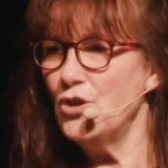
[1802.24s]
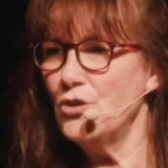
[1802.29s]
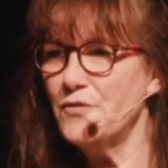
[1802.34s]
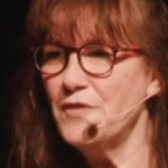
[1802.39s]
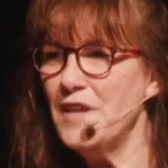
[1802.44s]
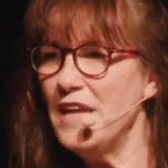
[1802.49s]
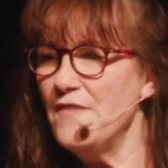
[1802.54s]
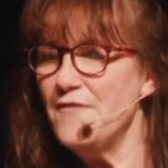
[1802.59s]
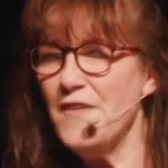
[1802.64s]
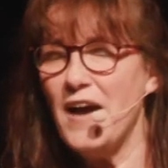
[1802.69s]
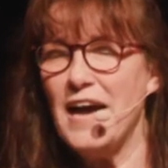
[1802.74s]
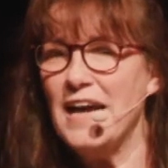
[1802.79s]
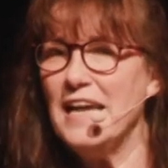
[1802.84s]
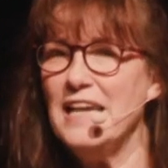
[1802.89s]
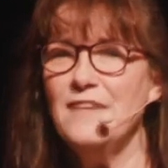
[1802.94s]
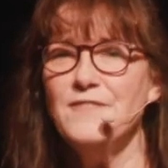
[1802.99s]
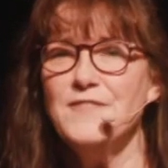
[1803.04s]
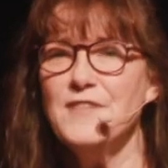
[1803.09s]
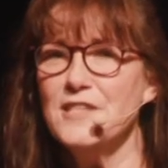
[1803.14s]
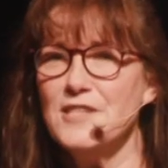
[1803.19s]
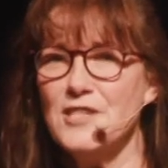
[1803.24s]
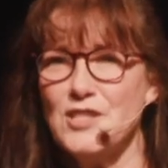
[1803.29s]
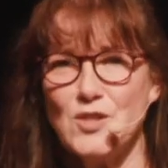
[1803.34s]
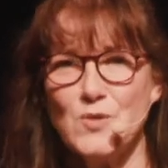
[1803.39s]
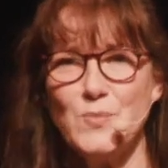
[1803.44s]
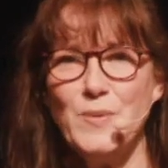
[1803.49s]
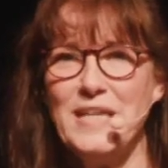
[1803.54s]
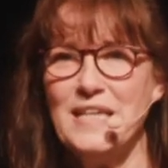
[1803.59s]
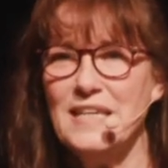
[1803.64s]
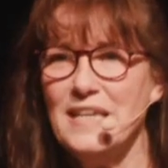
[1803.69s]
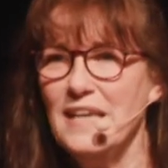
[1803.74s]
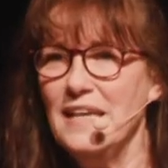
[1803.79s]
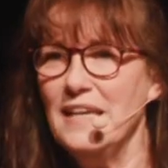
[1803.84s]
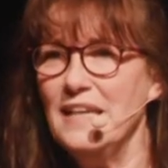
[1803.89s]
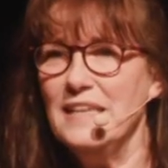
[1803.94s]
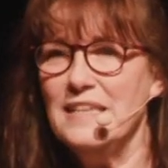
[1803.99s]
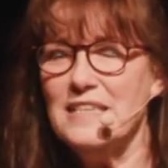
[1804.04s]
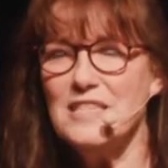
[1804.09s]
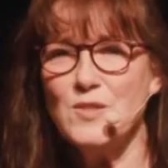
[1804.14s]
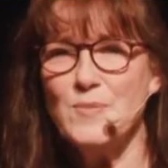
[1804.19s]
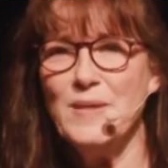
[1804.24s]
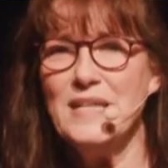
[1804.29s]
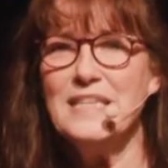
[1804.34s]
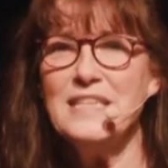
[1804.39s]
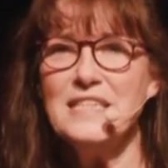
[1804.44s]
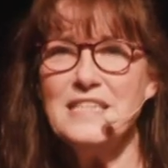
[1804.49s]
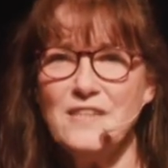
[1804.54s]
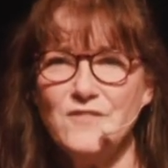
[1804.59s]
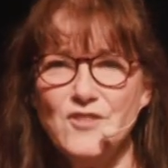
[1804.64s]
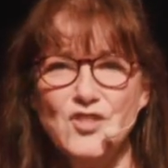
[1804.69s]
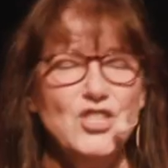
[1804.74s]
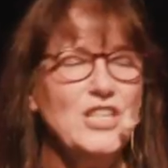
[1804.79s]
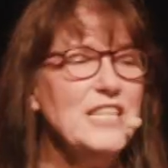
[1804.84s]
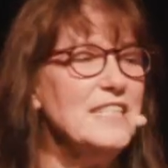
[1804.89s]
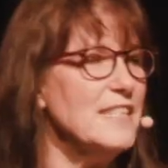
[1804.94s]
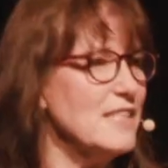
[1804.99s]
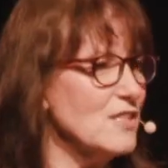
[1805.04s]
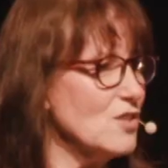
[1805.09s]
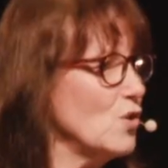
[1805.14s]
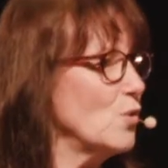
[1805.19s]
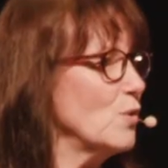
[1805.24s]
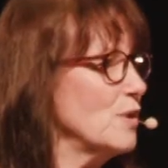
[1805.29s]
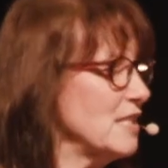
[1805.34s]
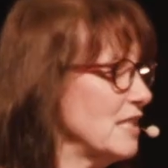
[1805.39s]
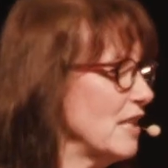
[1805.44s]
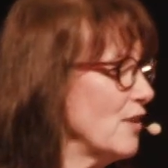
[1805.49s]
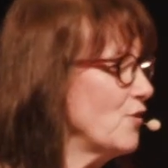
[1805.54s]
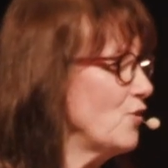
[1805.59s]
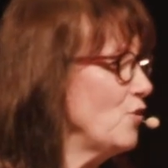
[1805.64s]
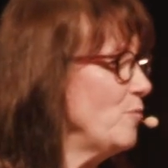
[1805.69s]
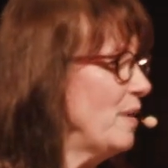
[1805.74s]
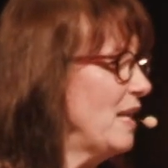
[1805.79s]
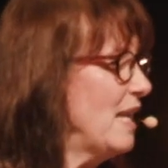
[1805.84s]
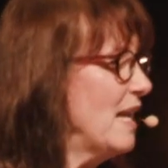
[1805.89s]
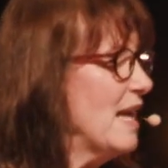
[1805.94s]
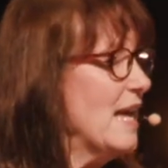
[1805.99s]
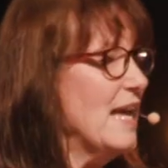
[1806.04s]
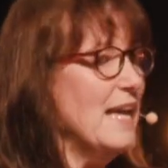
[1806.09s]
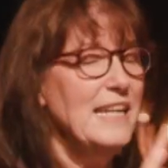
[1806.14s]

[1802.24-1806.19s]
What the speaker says: over, if I have the sweetness of Jesus coursing through me,